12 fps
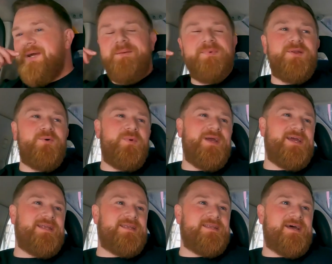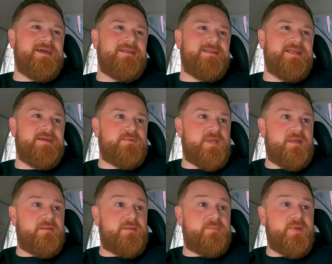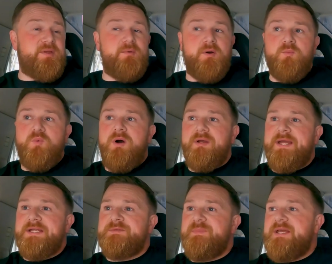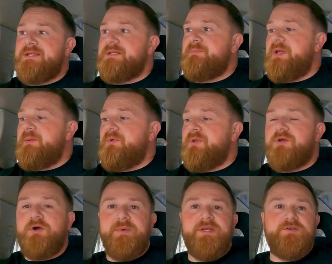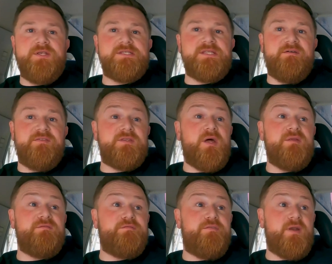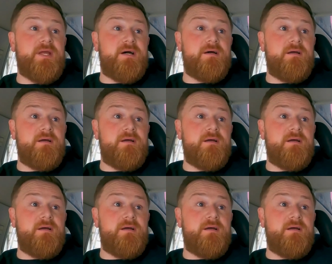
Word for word: People are weird, aren't they? They're, they yeah. What gets me is that people that comment on your stuff that don't even follow you,